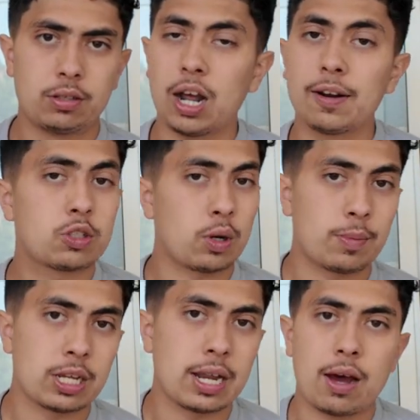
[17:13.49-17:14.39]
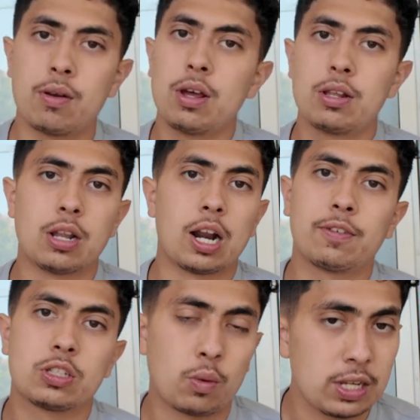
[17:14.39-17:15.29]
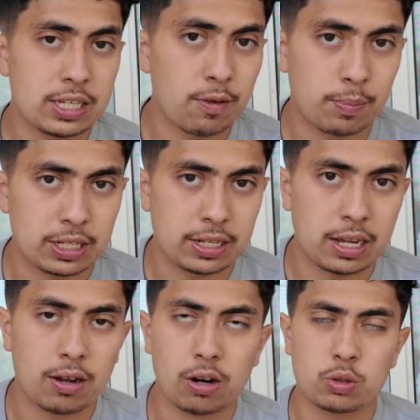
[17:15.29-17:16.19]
Not off a 20% down, not off a 27% down,